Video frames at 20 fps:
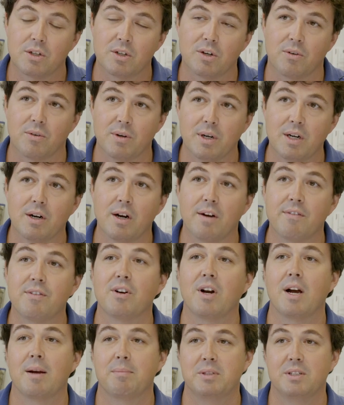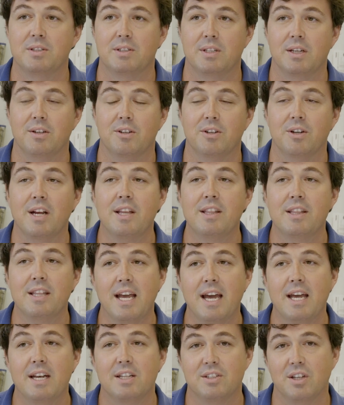career of your Opti sailor. And
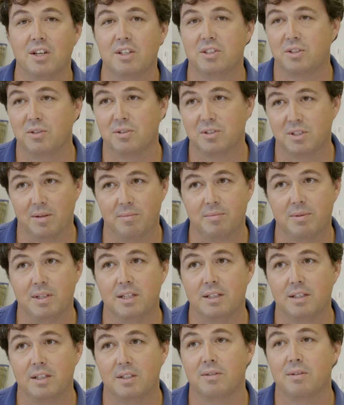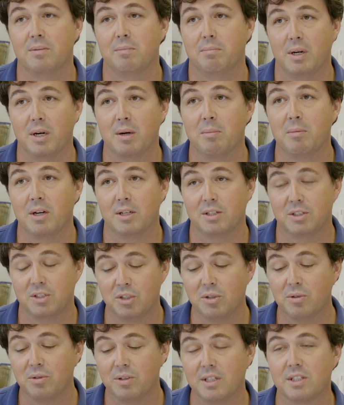that is also something that's paramount
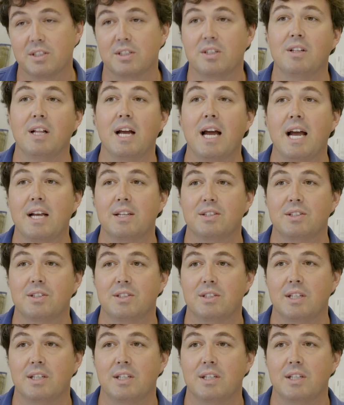to this class, is